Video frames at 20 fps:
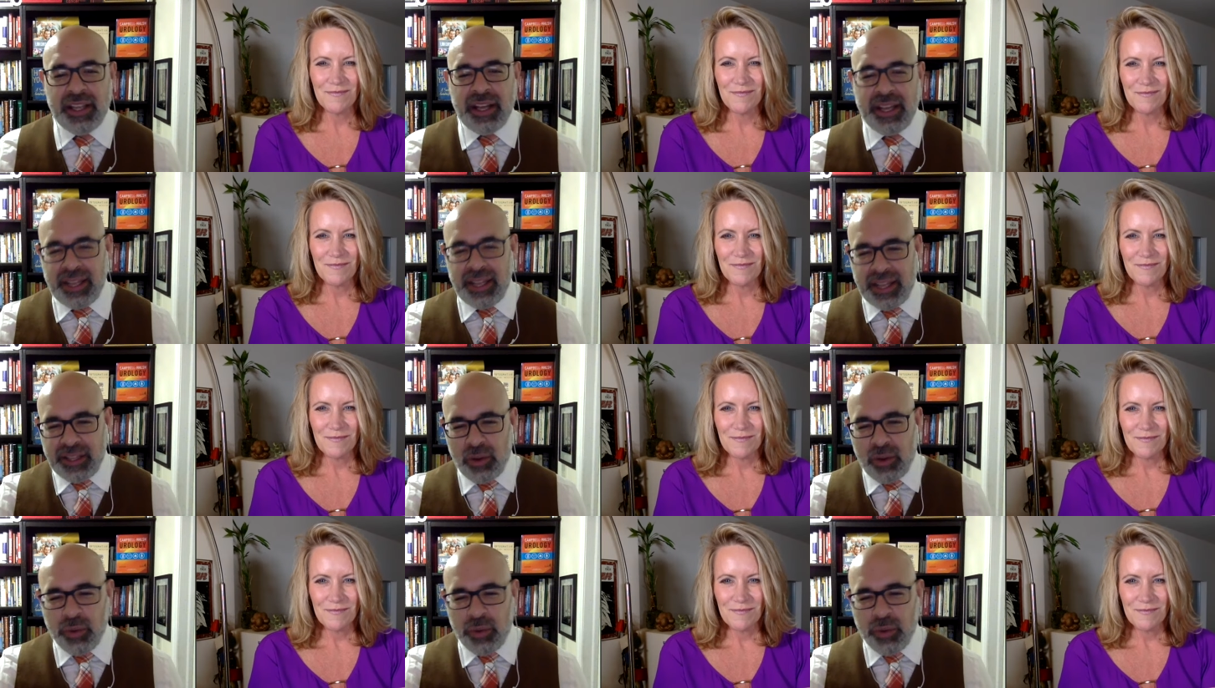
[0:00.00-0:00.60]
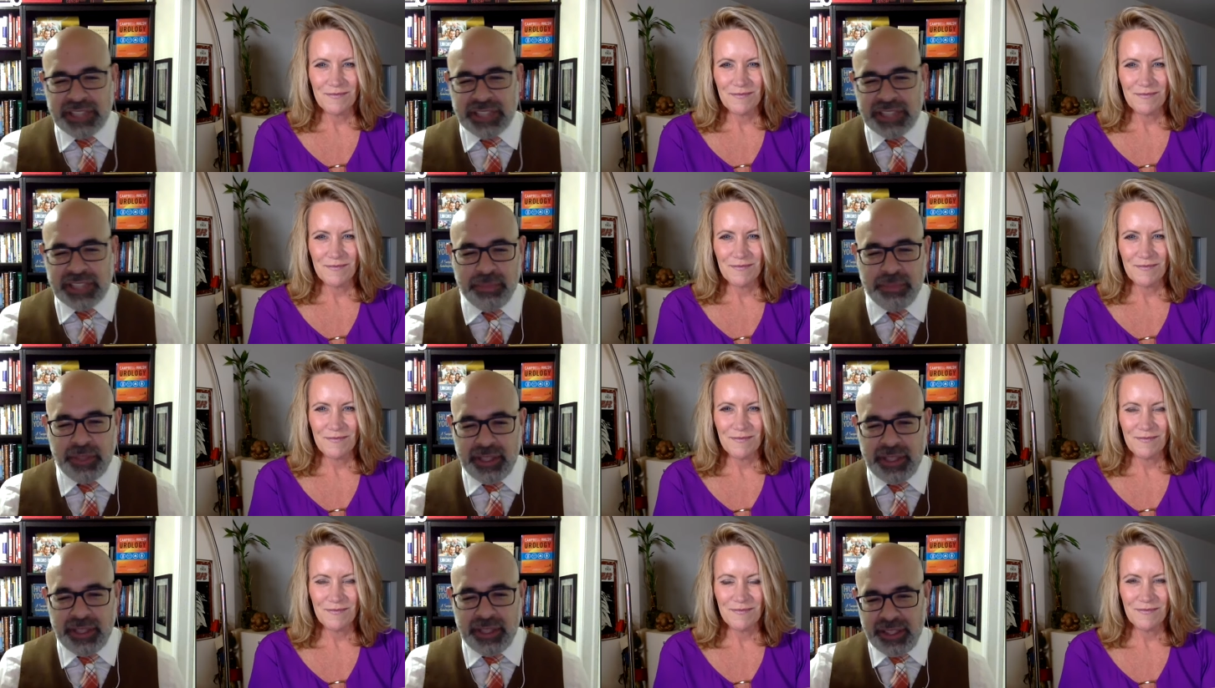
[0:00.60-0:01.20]
Speaker 1: and I always keep
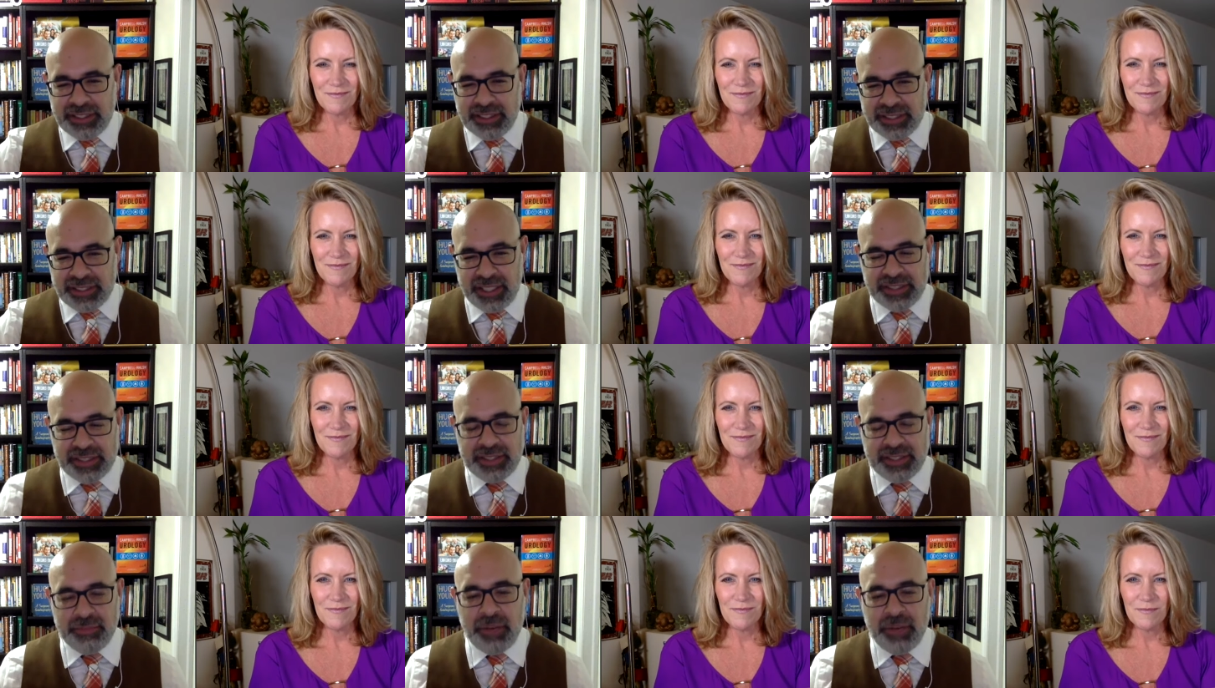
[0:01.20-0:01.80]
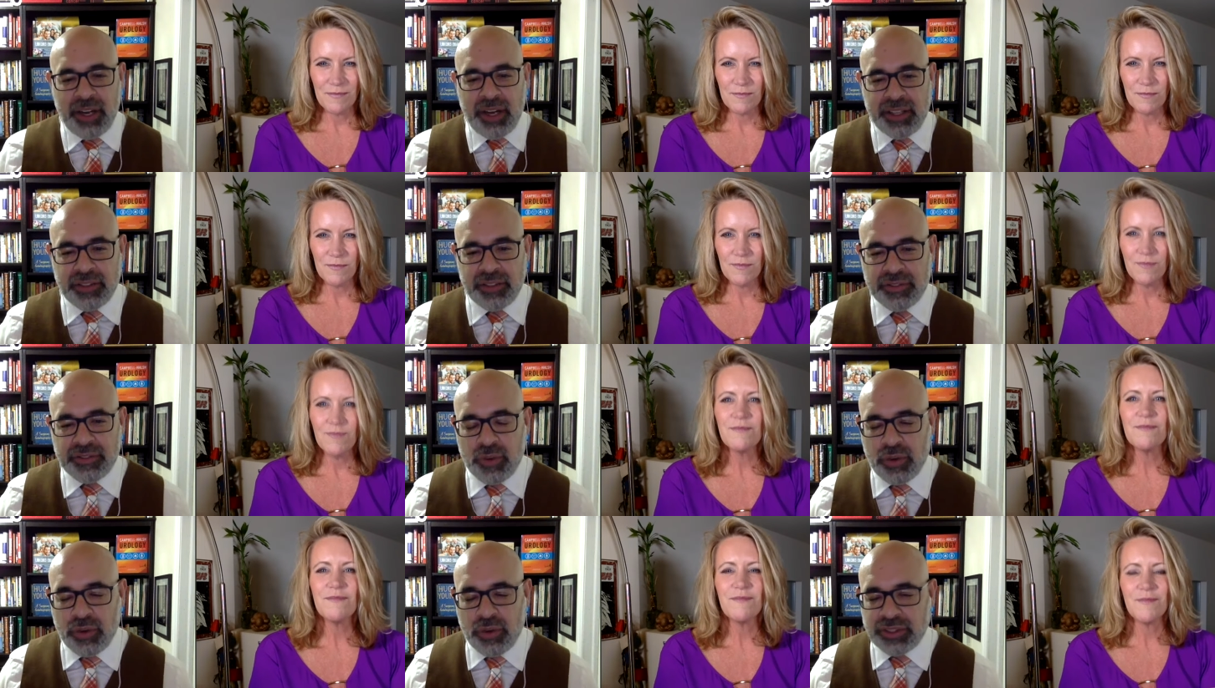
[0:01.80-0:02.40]
the, these things in mind, of
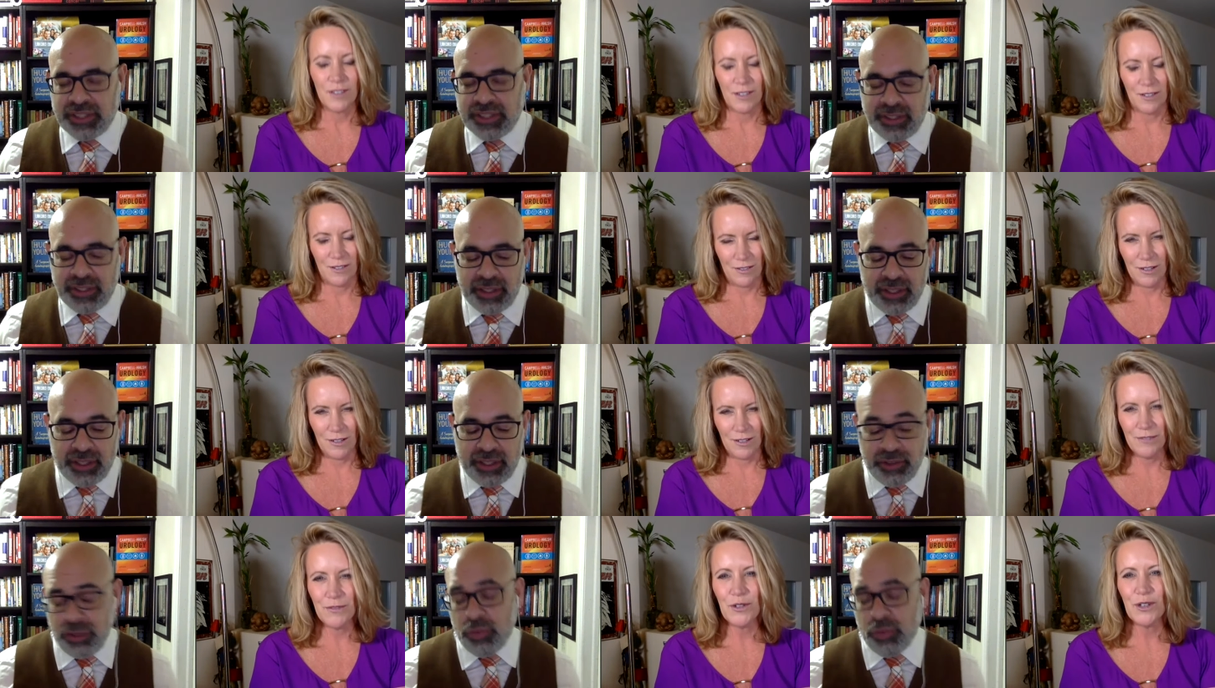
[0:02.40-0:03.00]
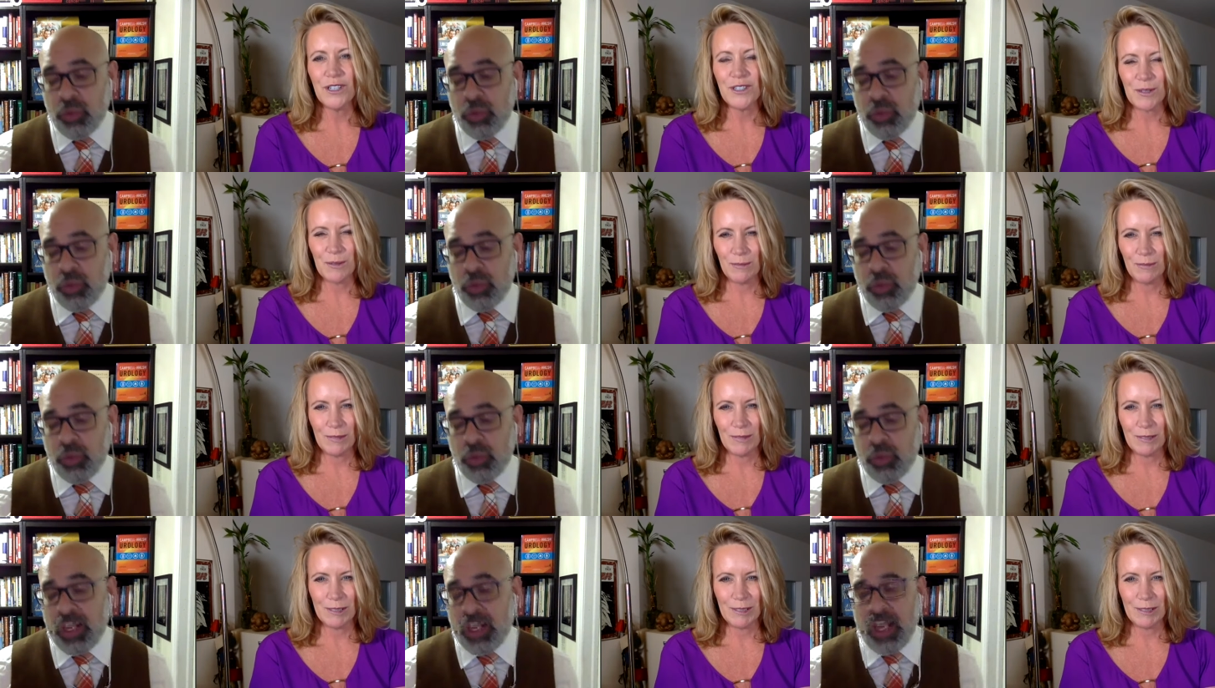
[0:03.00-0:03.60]
course, and, and one
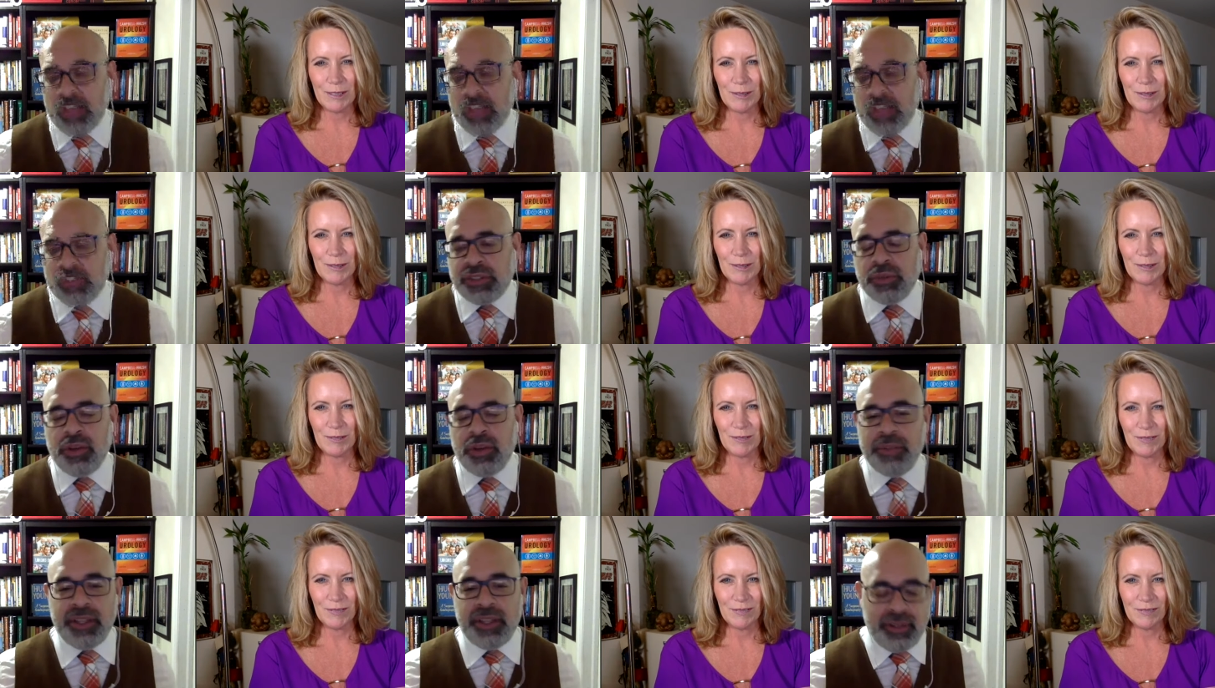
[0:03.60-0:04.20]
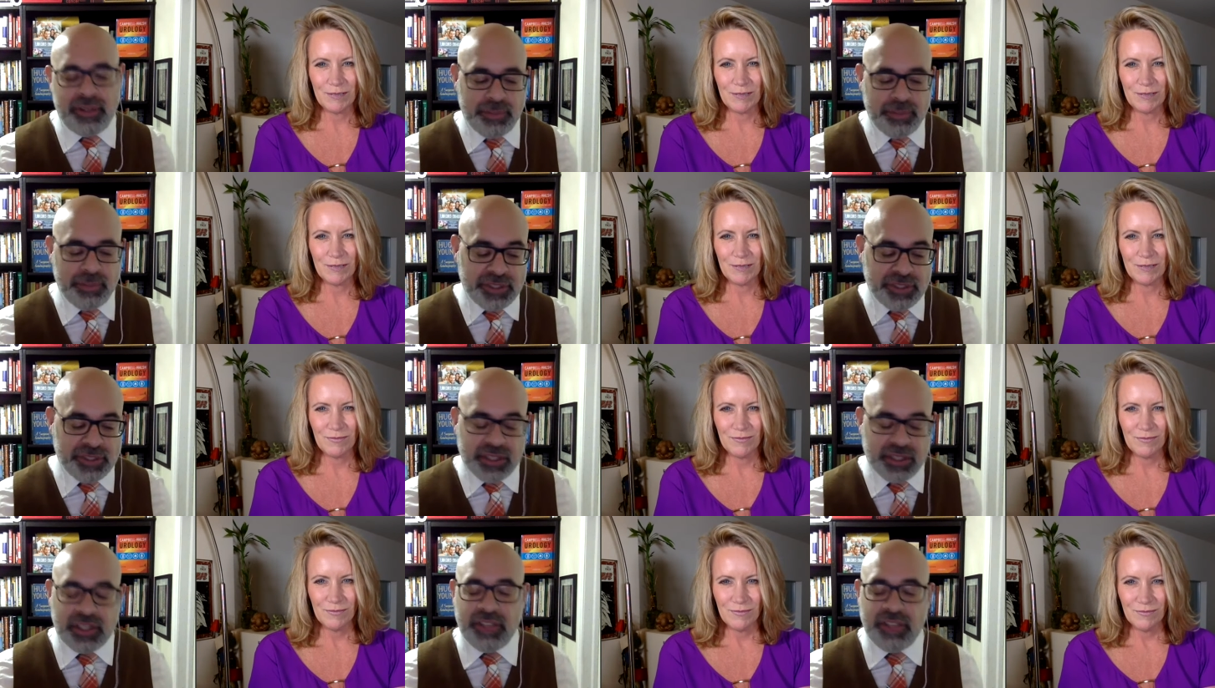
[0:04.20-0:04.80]
has to, I mean,
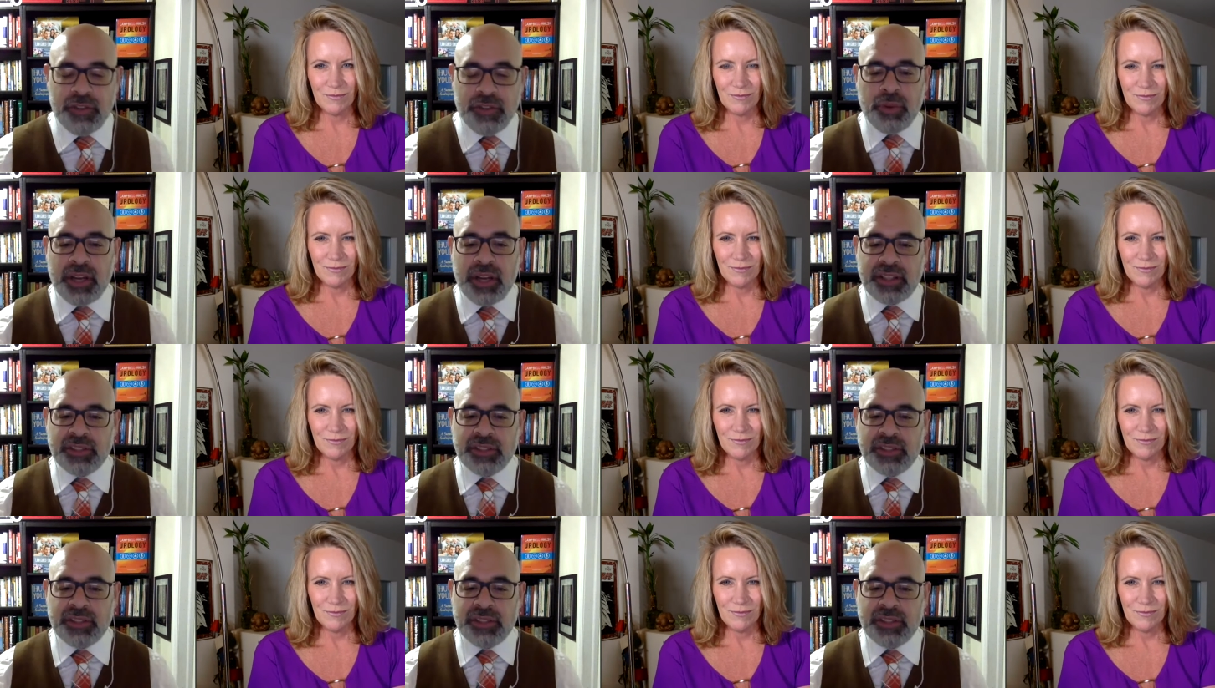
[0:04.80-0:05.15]
particularly if you